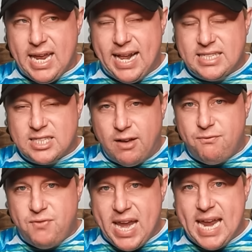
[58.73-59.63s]
it's the
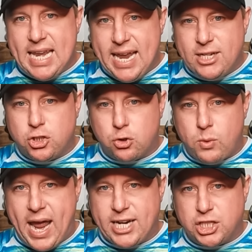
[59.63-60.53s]
fan
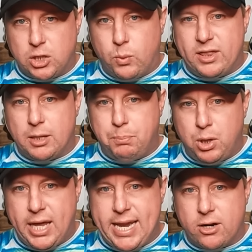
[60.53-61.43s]
interaction with the
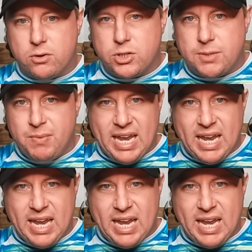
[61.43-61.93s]
players.